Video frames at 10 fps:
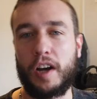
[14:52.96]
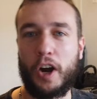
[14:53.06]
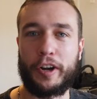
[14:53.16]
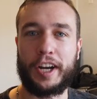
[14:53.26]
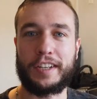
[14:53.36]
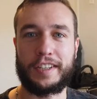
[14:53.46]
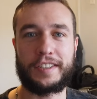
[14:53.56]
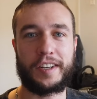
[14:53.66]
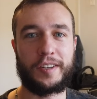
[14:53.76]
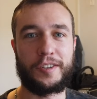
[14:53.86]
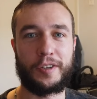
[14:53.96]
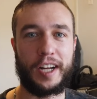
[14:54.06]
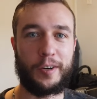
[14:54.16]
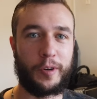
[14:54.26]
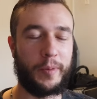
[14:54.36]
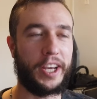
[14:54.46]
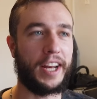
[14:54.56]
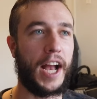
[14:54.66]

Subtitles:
All right, guys, that's going to do it. I don't want to make an